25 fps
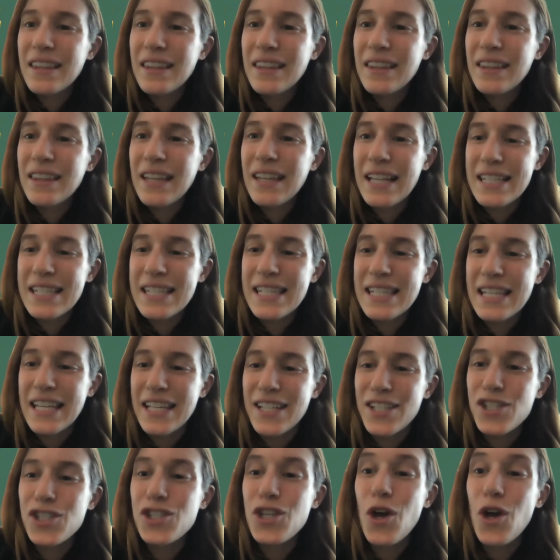Let's see.
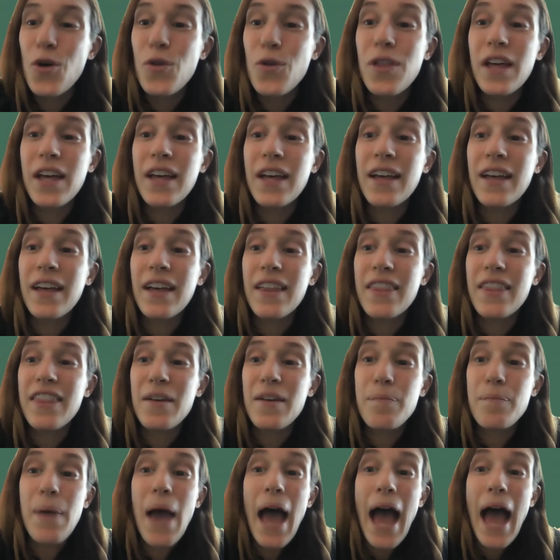So
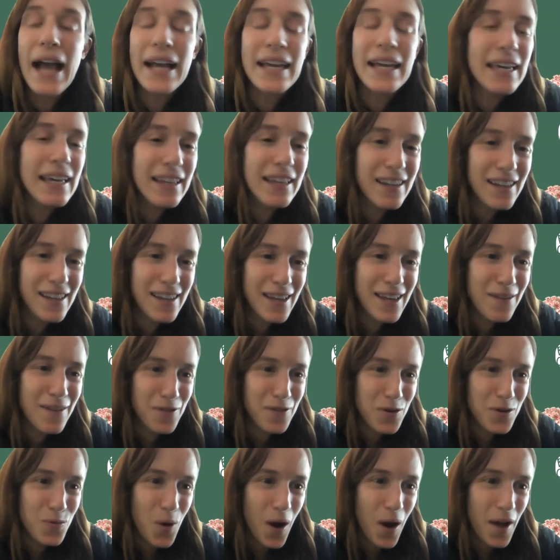the packet, if
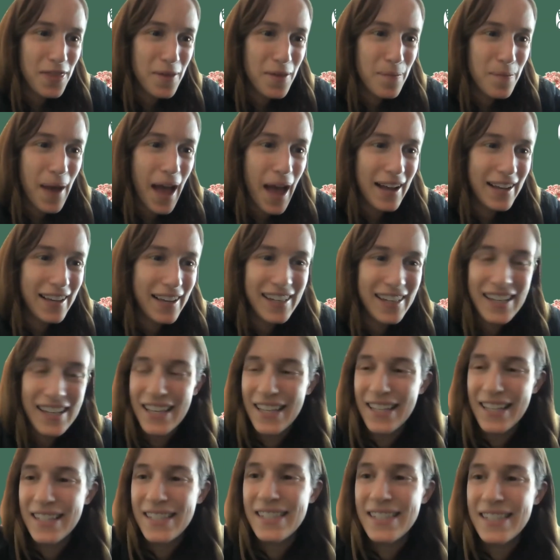you want the packet,
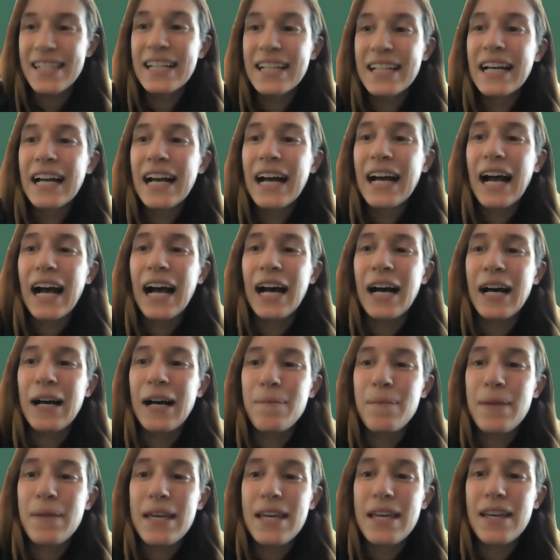is
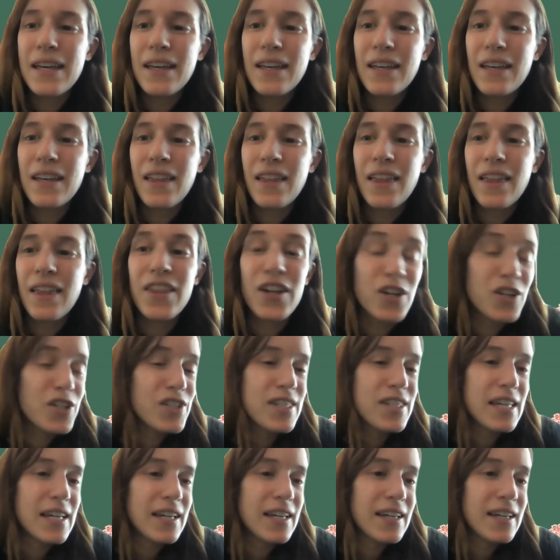
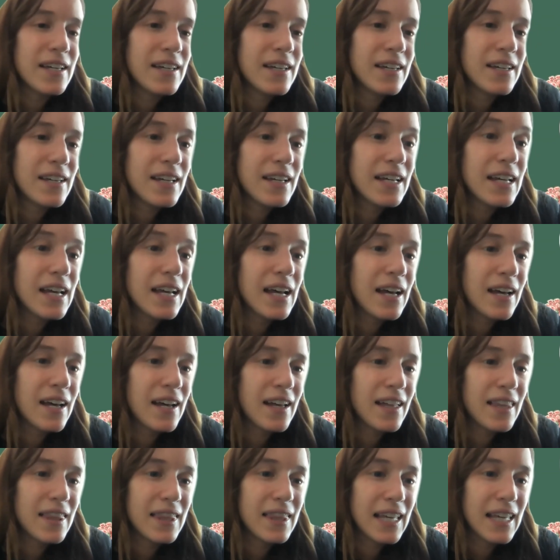there's
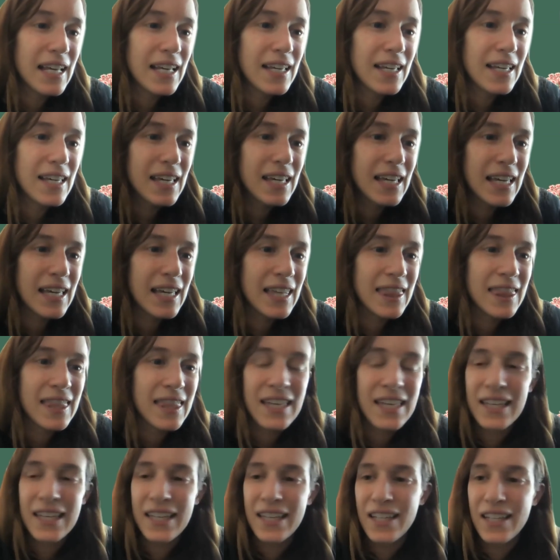a link in
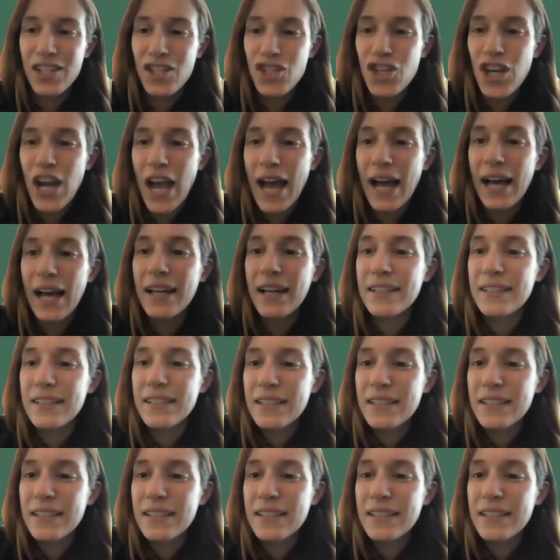the chat.